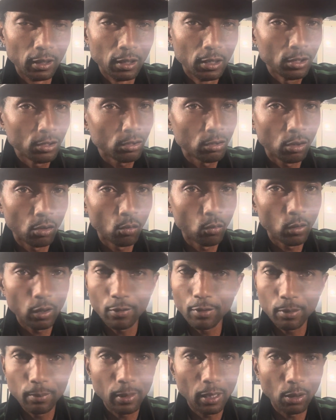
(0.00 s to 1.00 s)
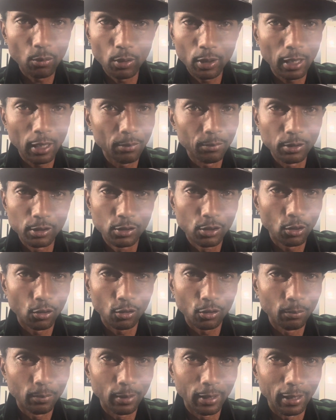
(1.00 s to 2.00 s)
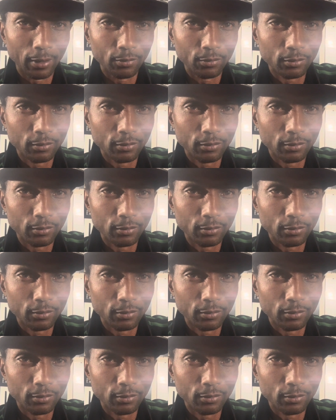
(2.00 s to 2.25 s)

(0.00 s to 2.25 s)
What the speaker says: So don't worry about what I be talking about.